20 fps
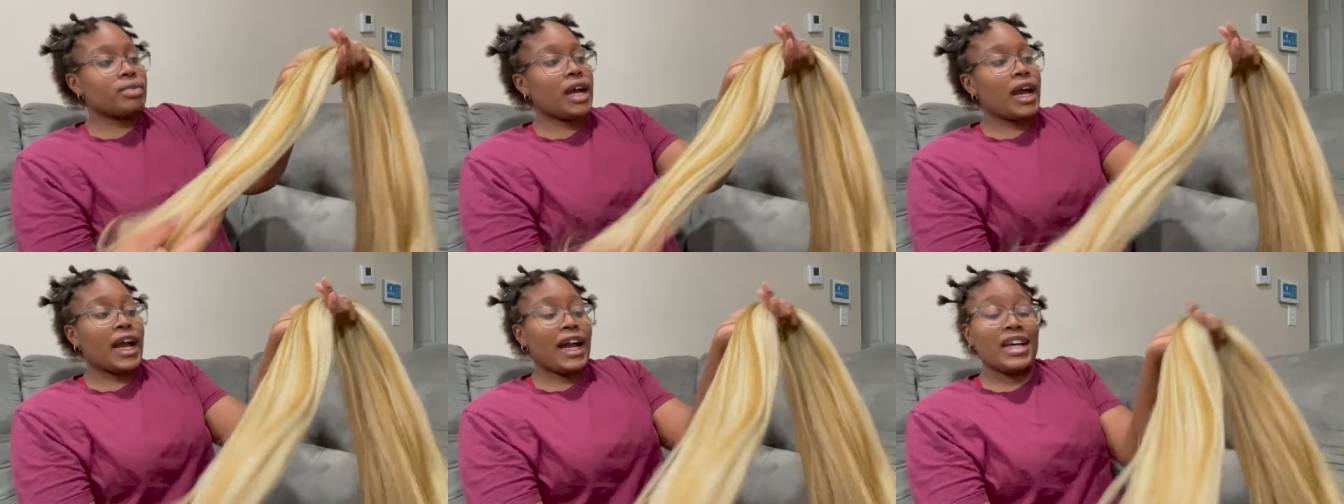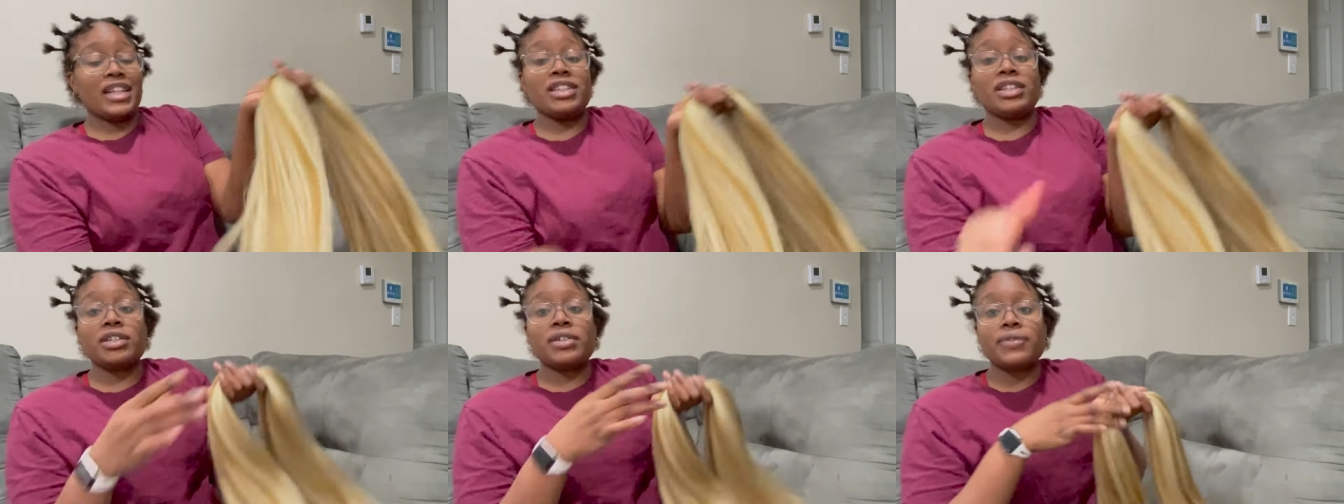I
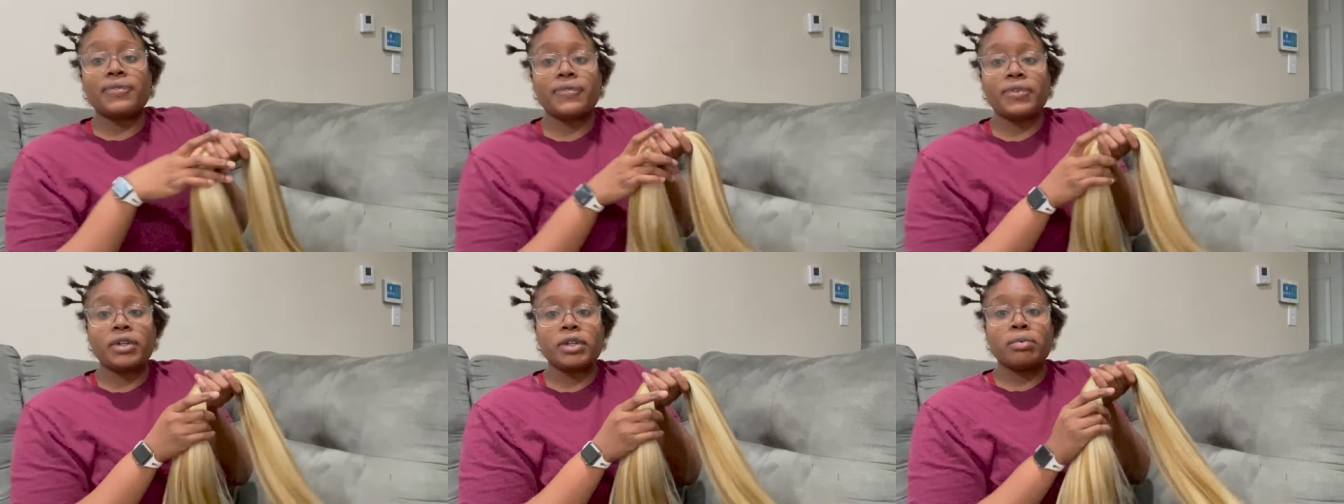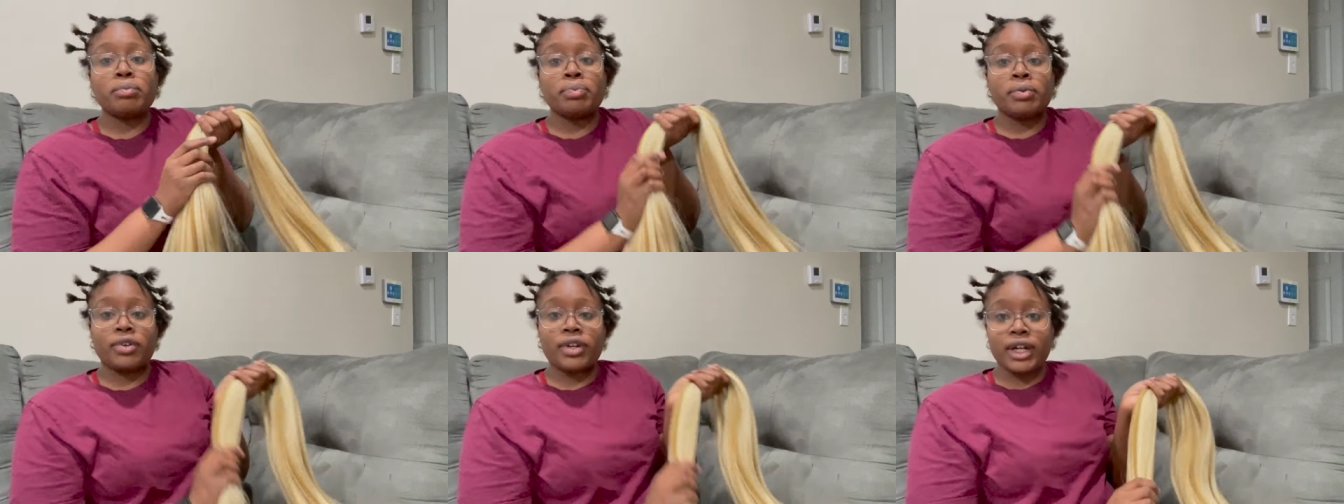look for
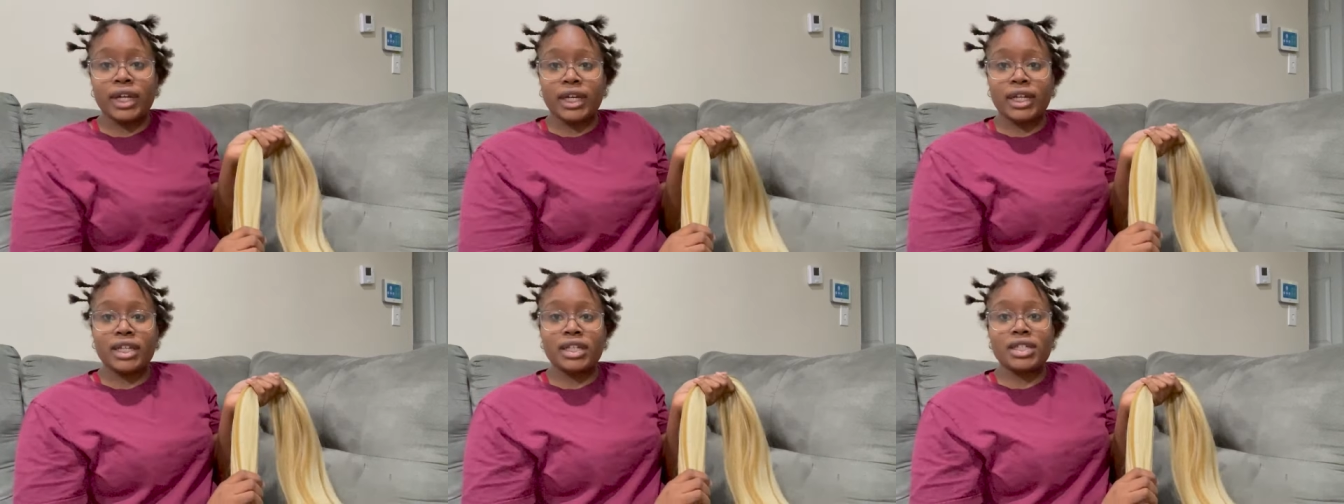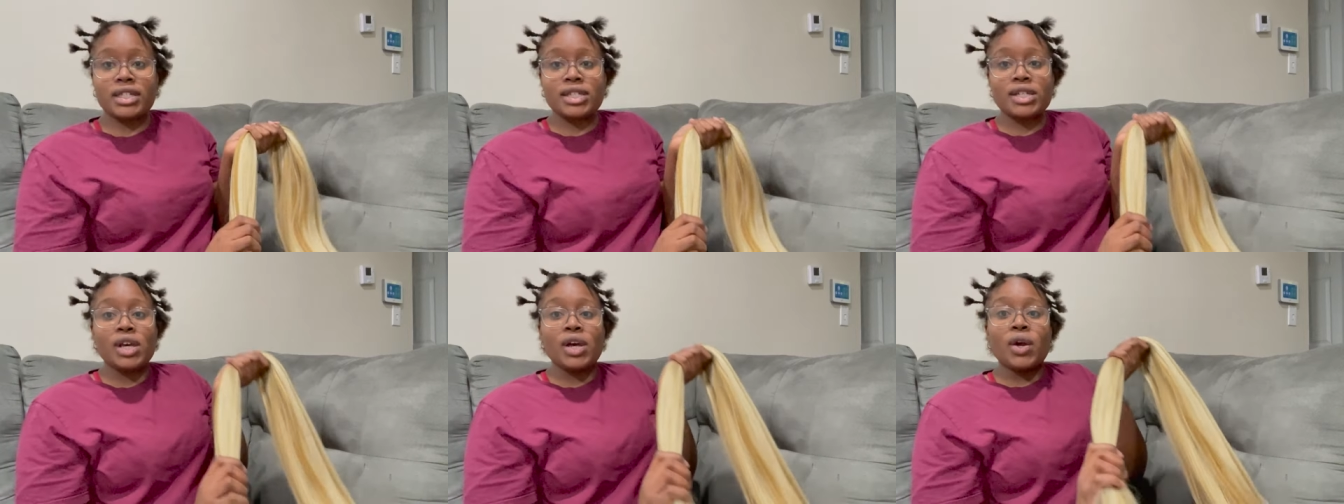
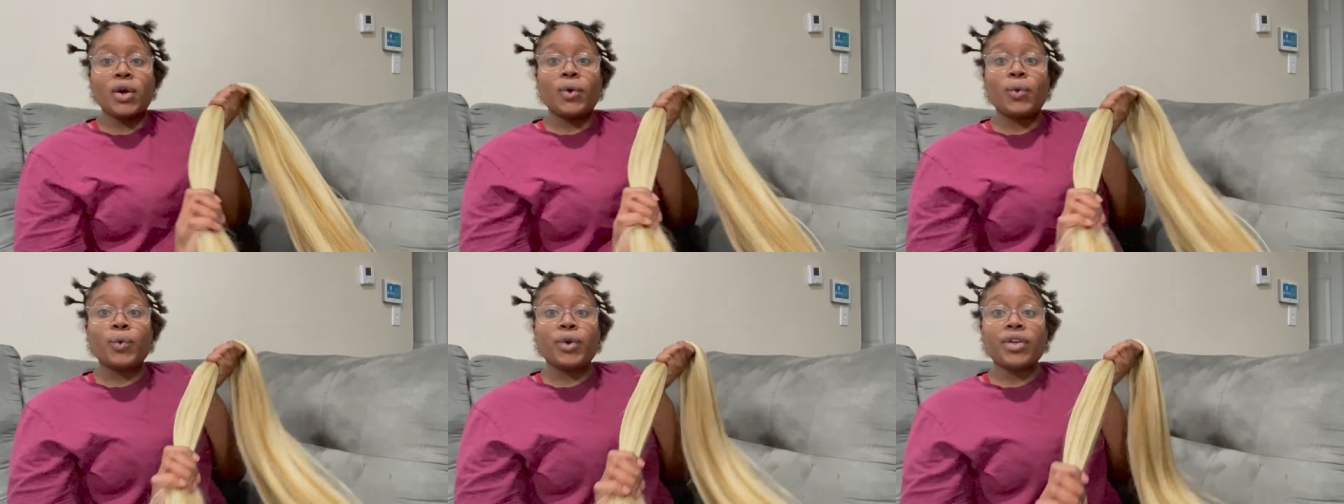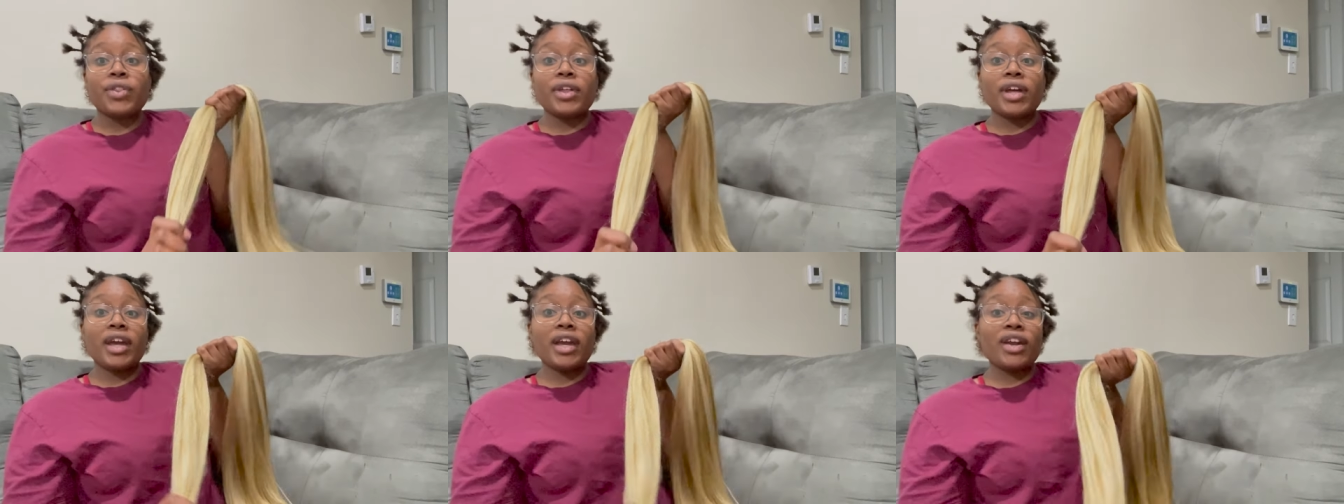brands where
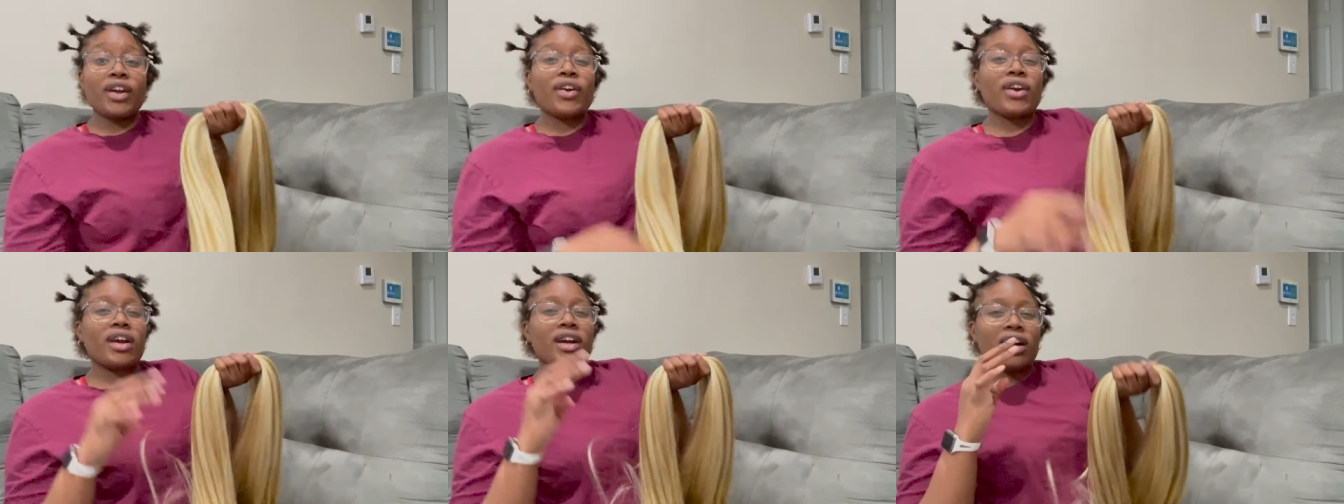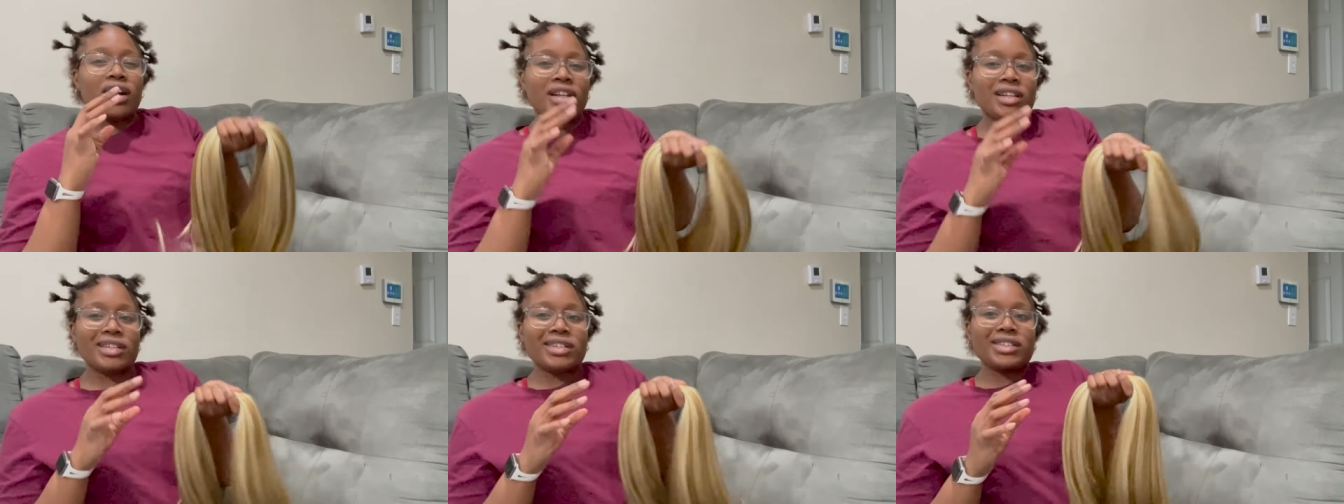the hair
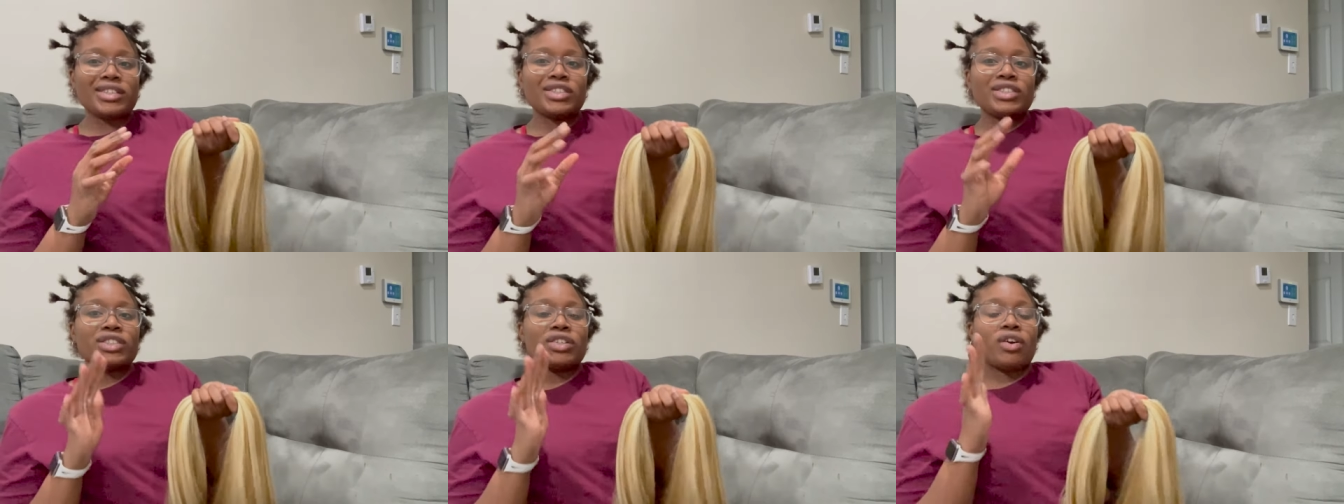colors